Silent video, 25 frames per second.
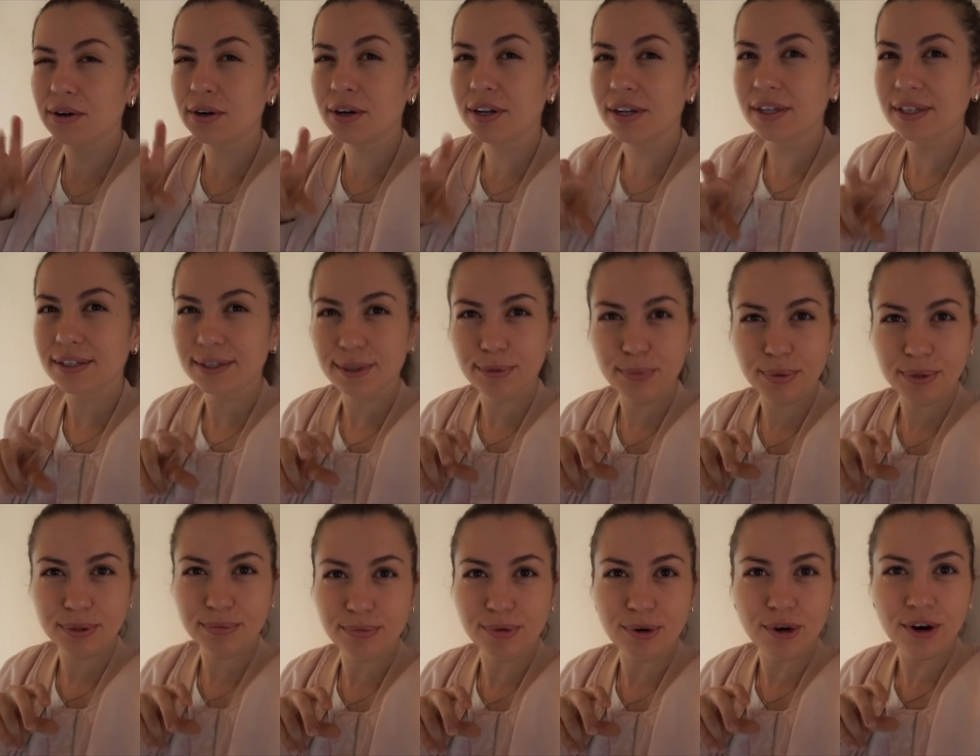a little
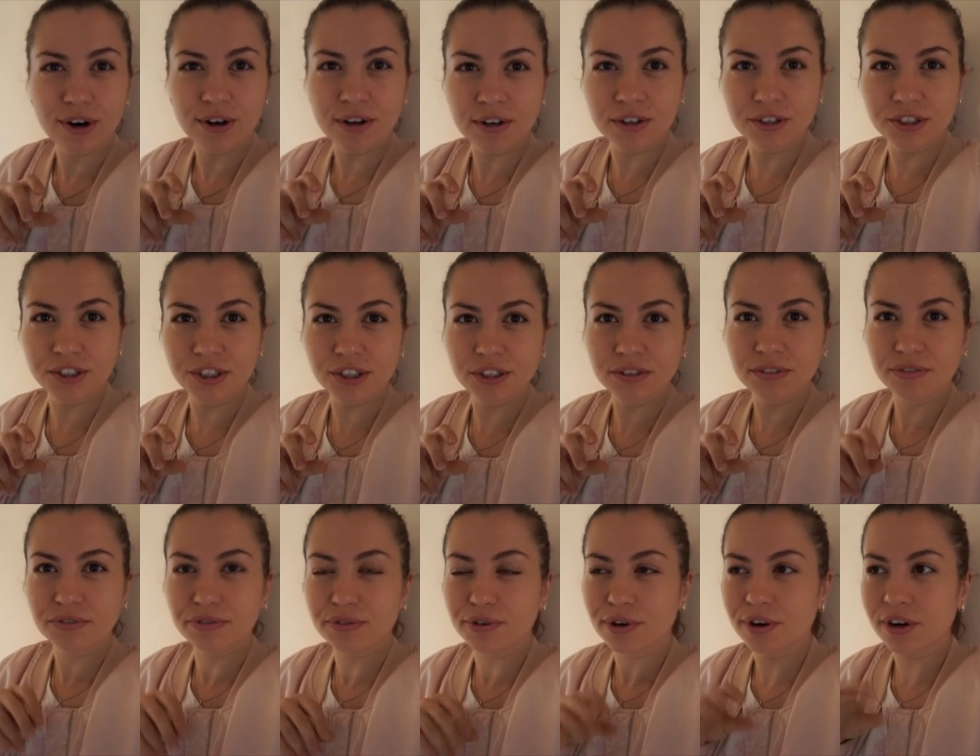bit more
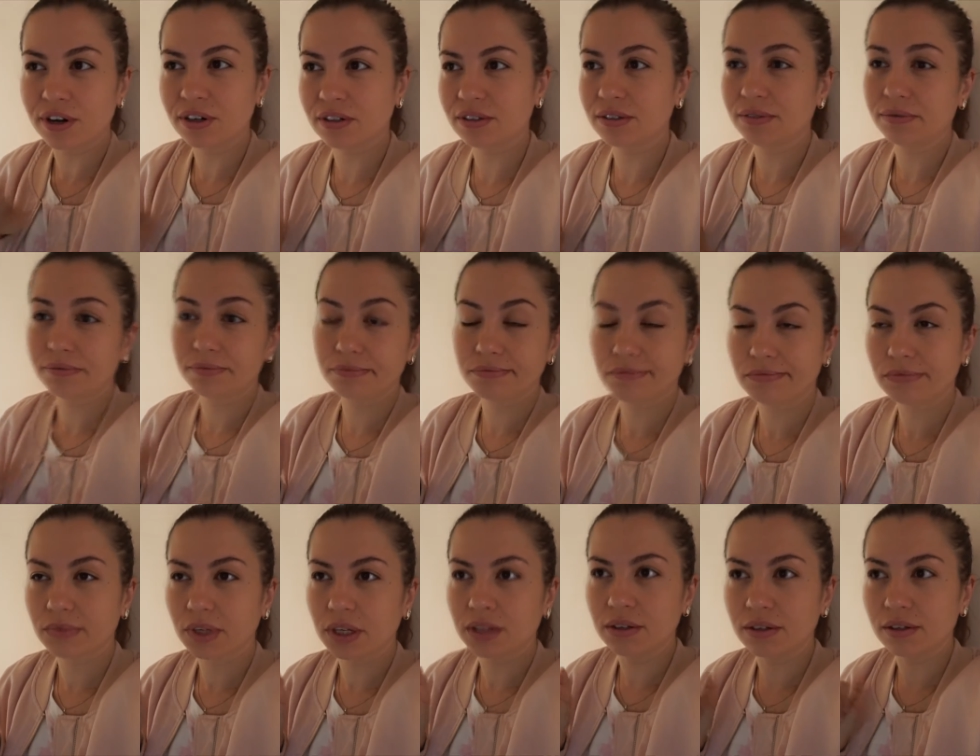urgent for
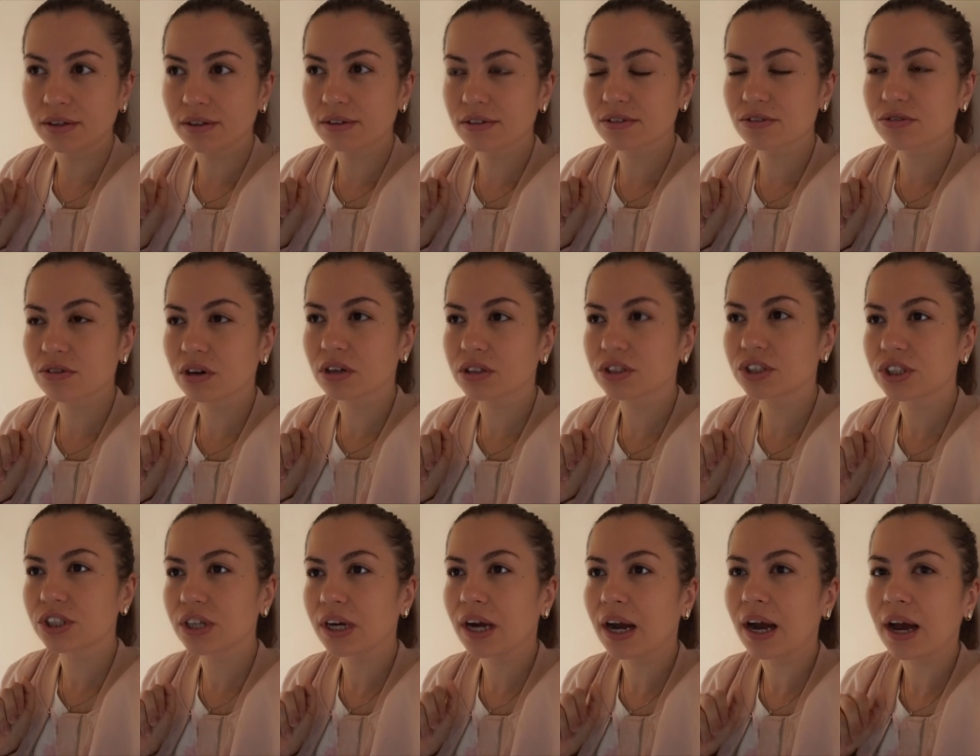the
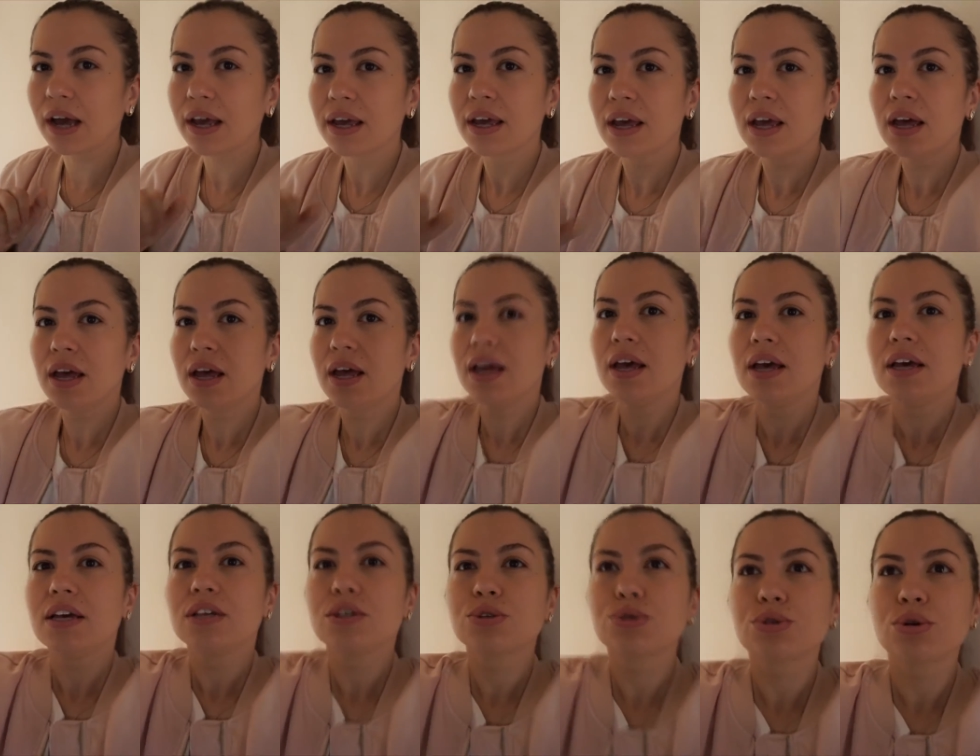construction guy.
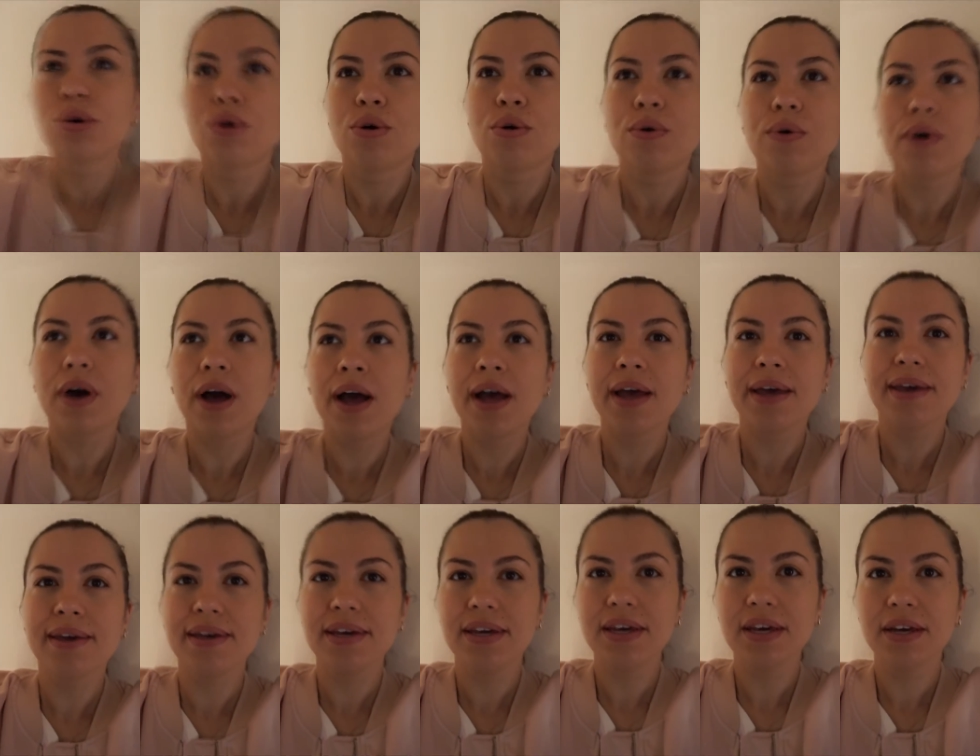So
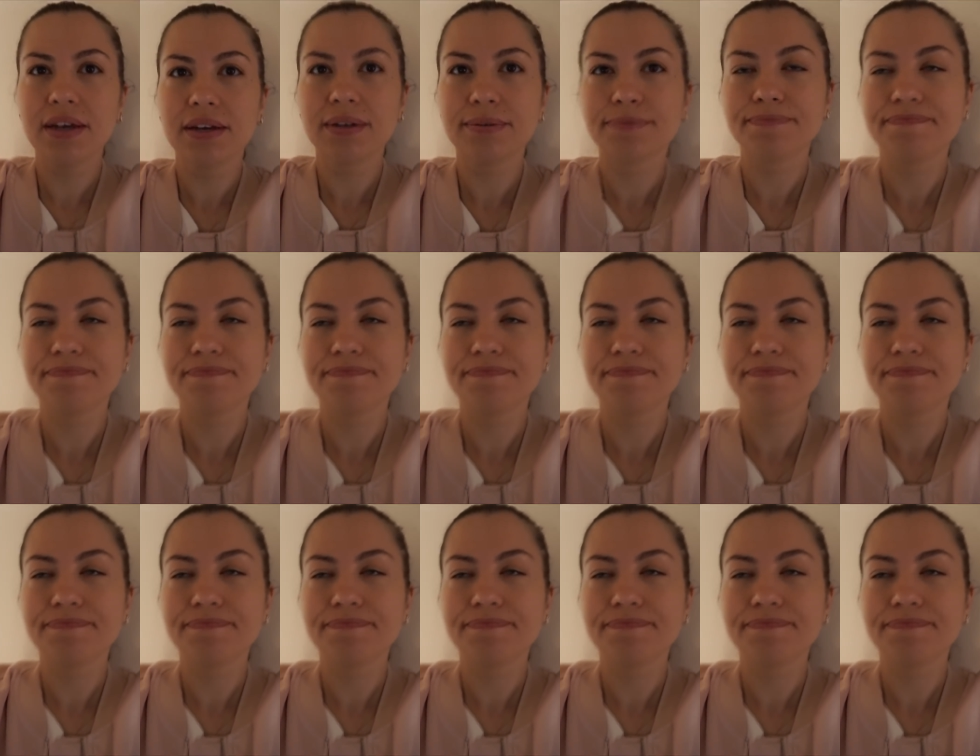I